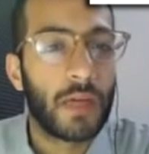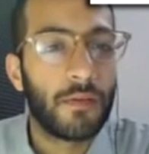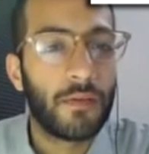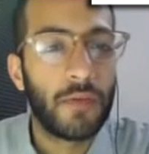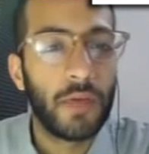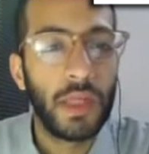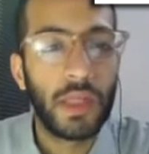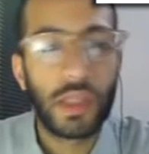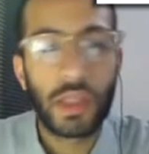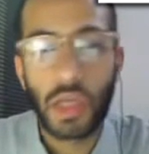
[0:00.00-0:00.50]

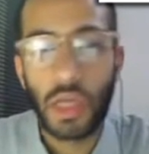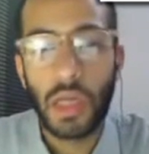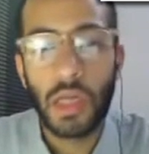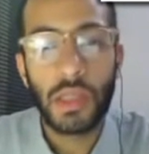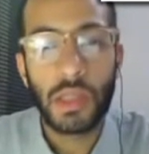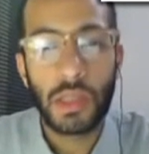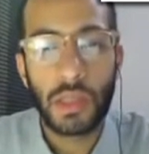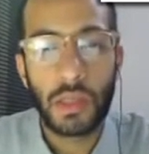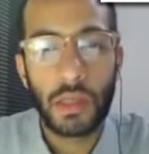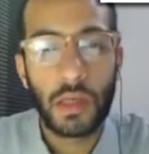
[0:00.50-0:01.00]
if we
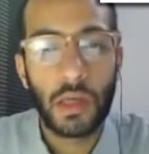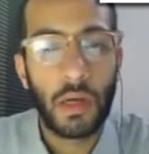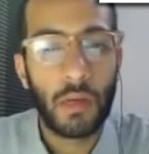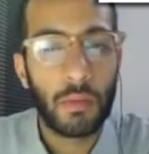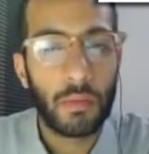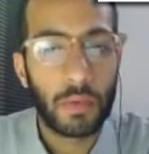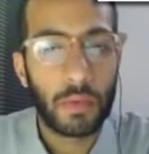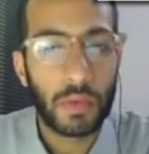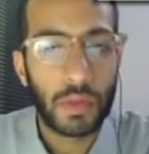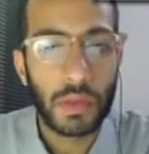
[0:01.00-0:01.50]
change the
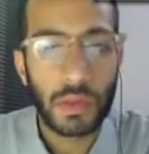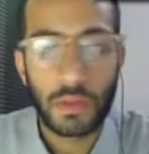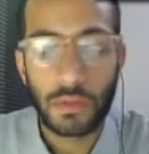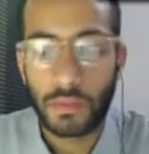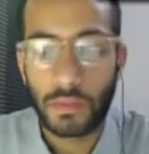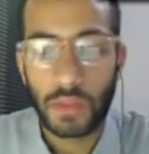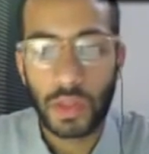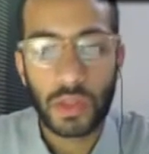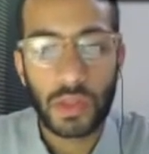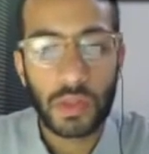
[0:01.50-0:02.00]
numbers,
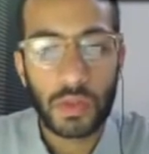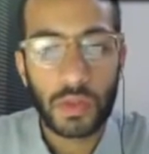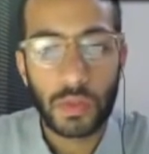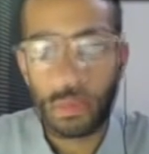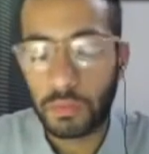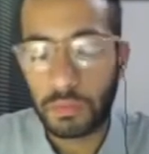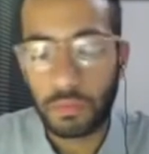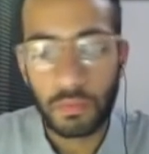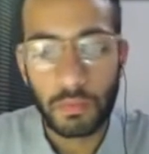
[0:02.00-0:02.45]
just